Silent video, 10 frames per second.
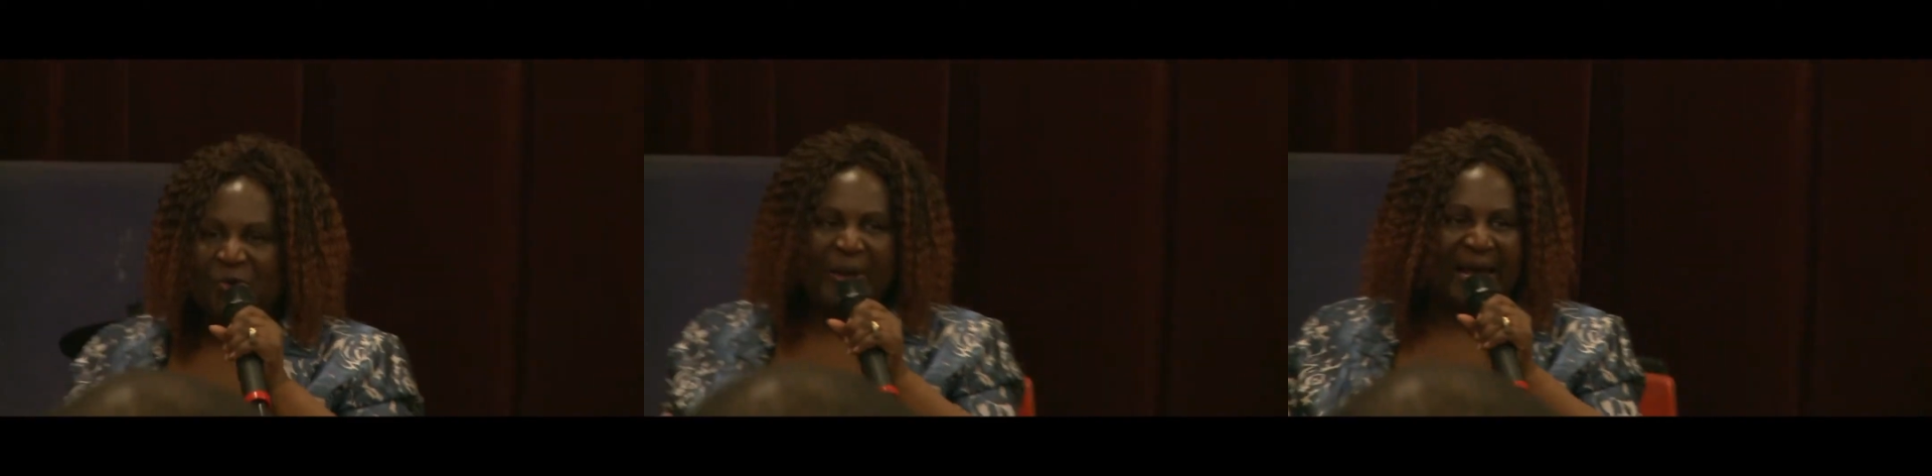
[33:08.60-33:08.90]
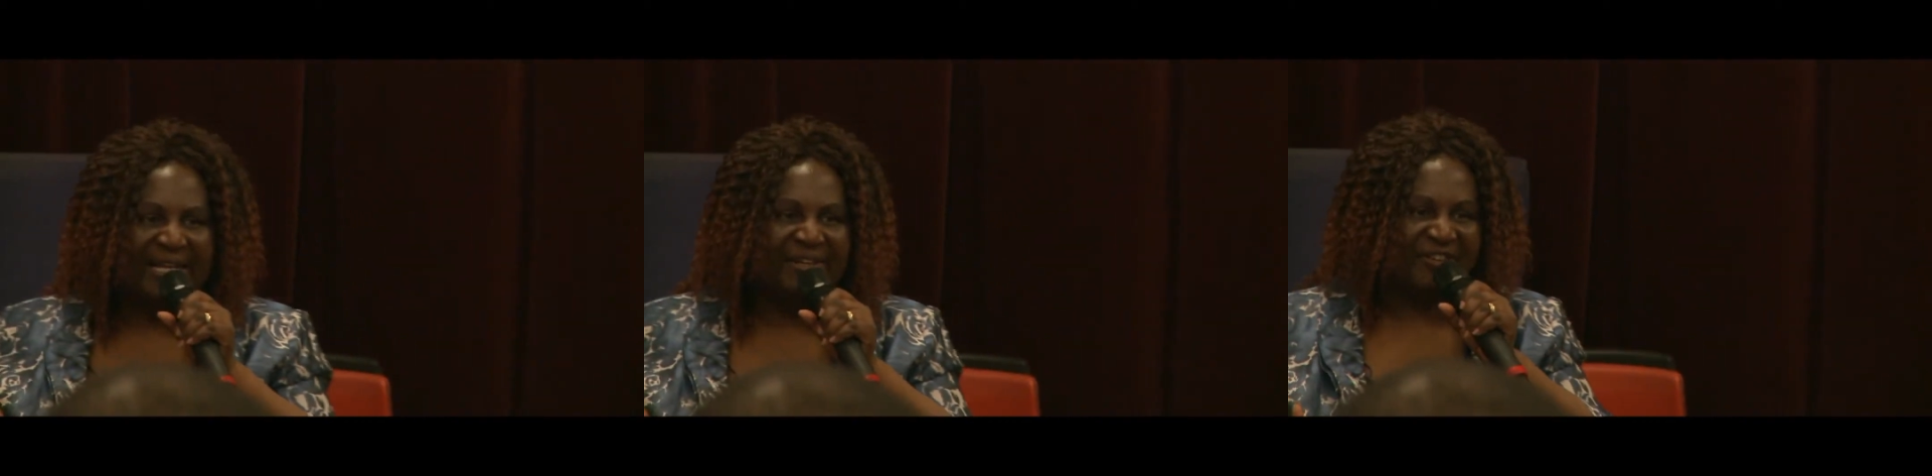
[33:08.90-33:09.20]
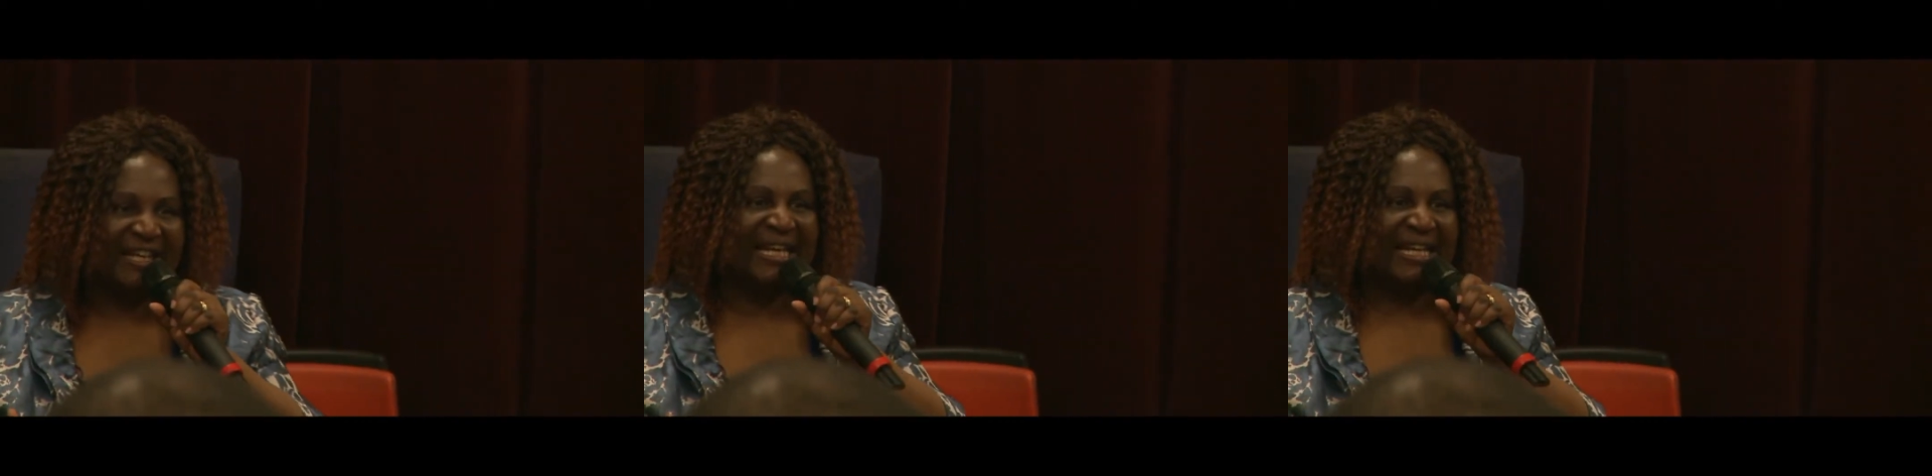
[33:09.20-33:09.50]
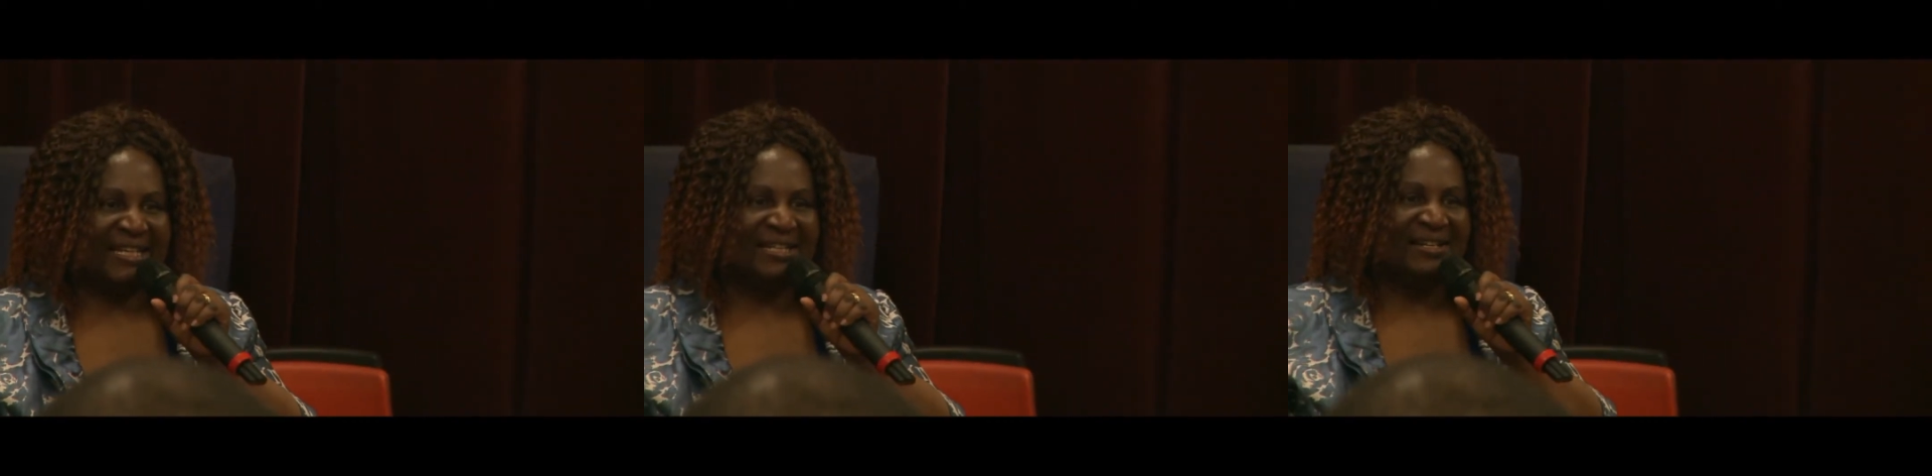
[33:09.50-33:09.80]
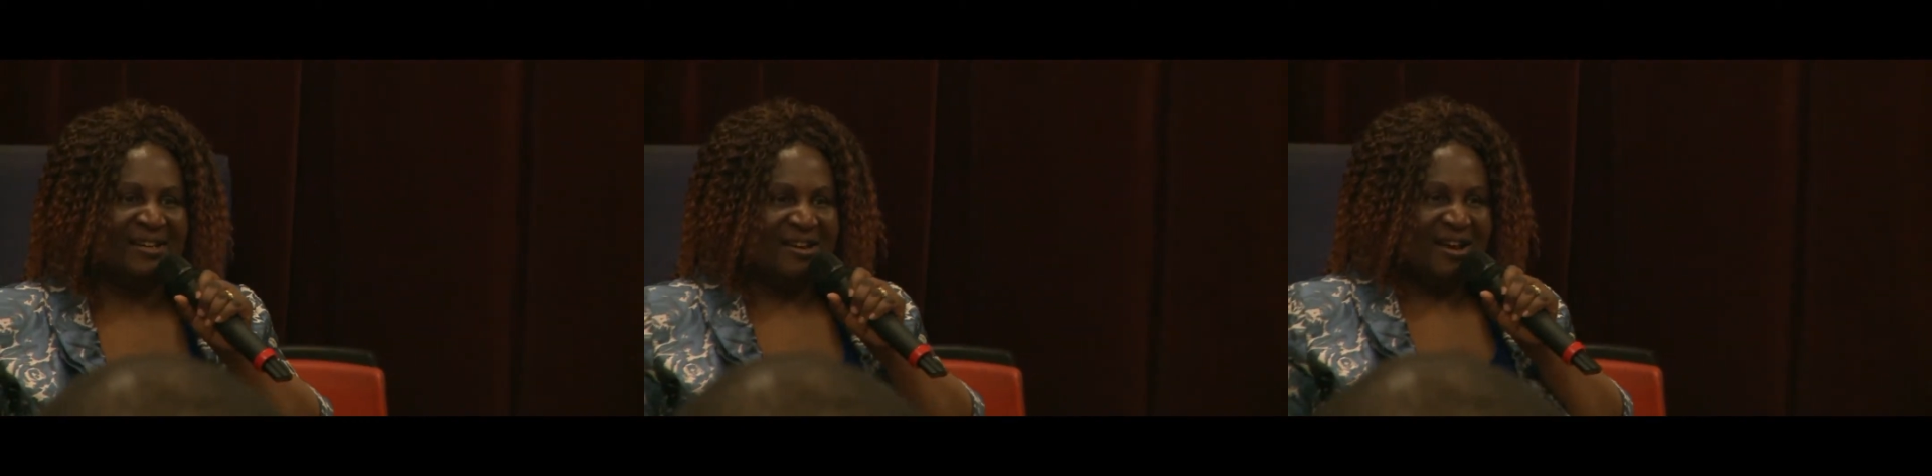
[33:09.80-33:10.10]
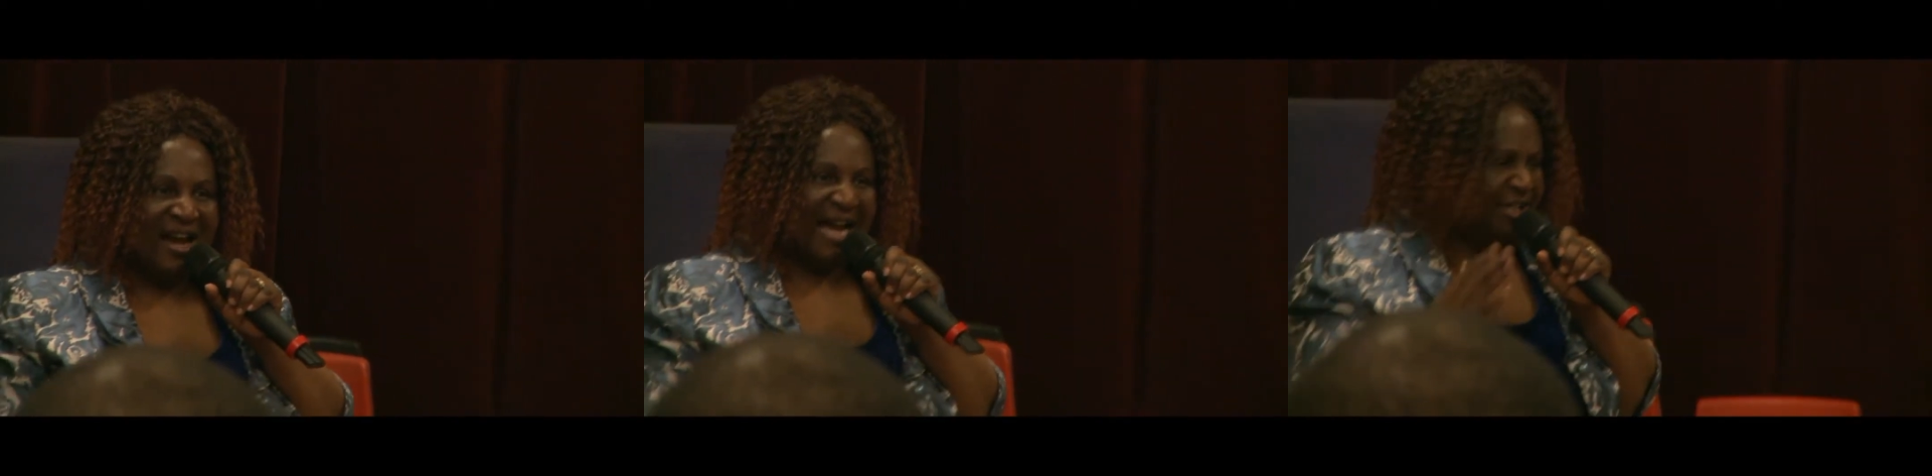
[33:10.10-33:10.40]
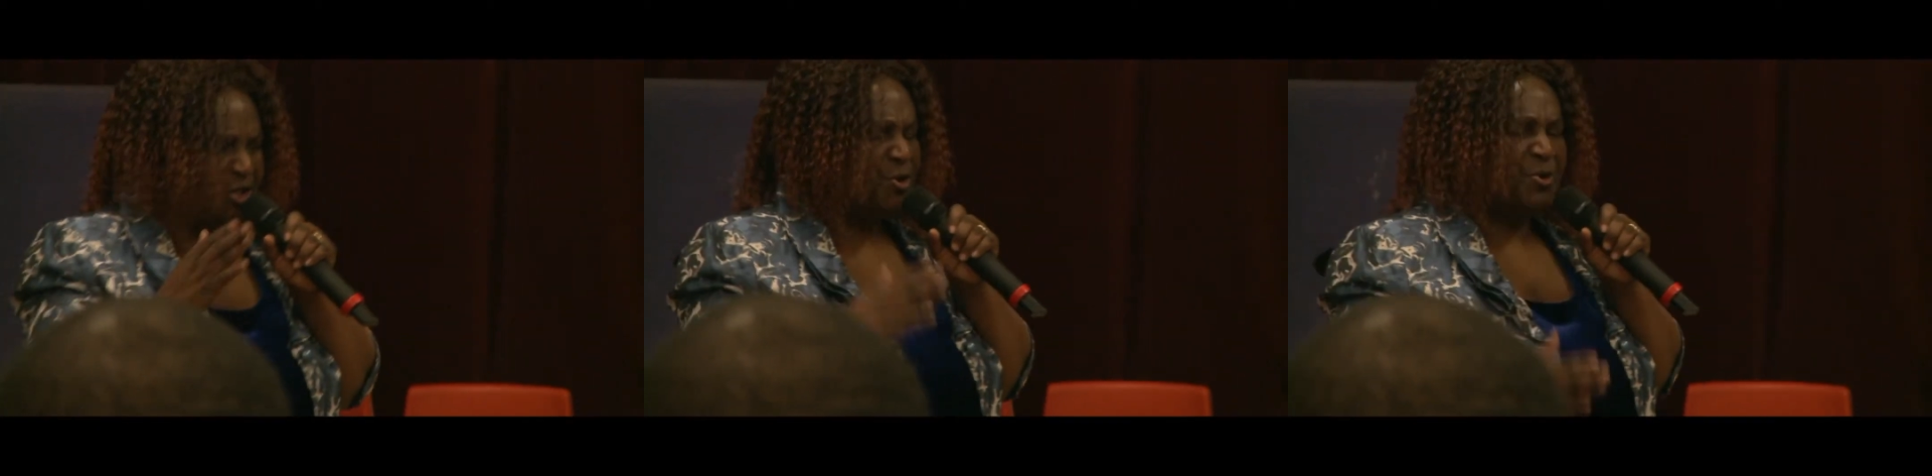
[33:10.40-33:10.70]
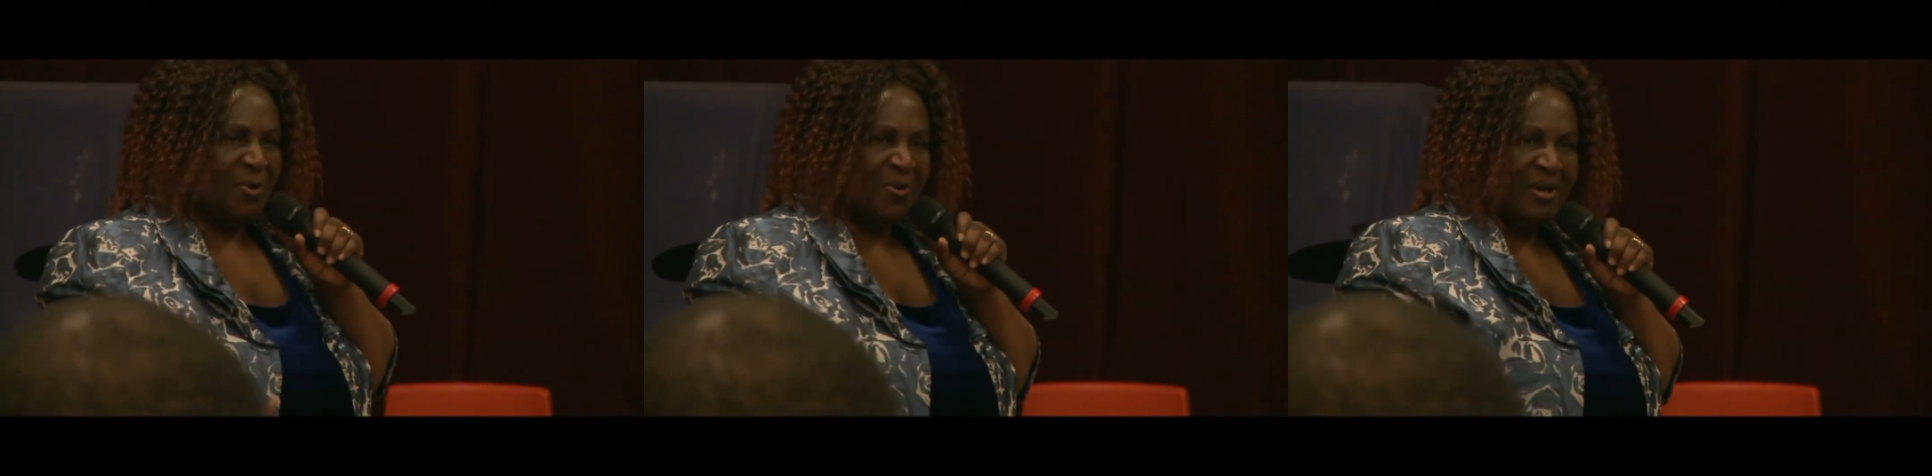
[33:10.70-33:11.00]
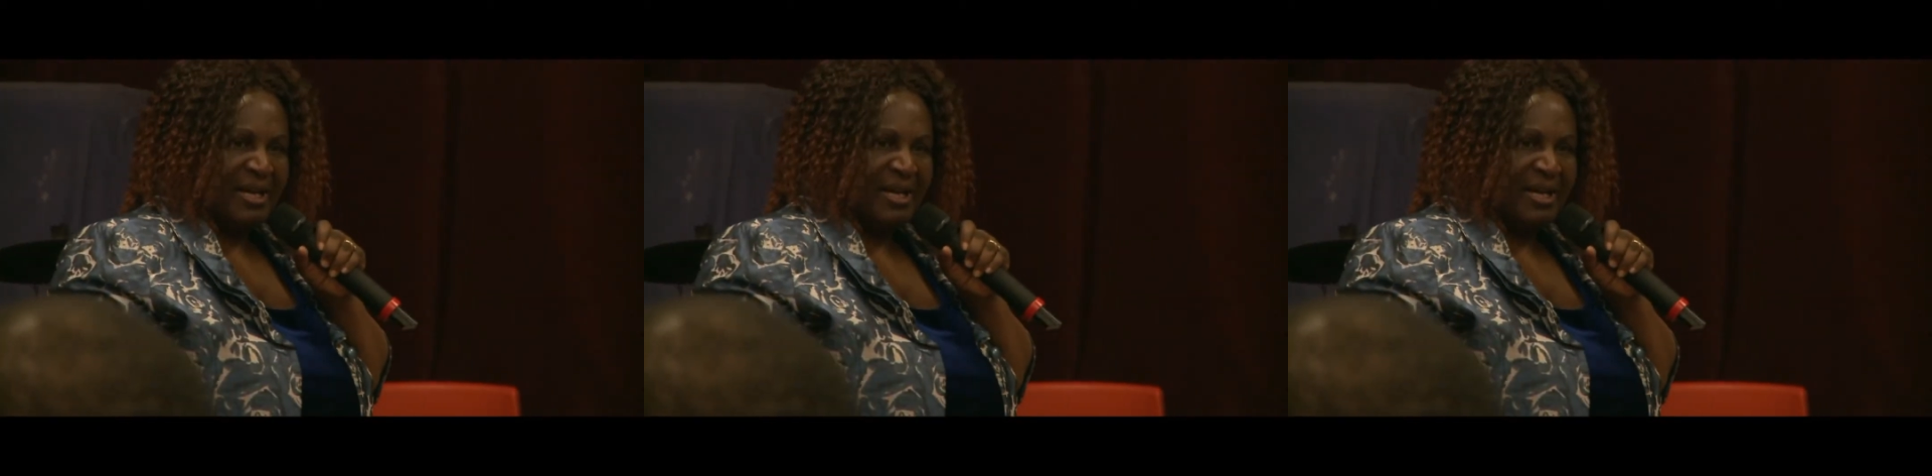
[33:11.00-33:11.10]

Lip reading: we are living in. I knew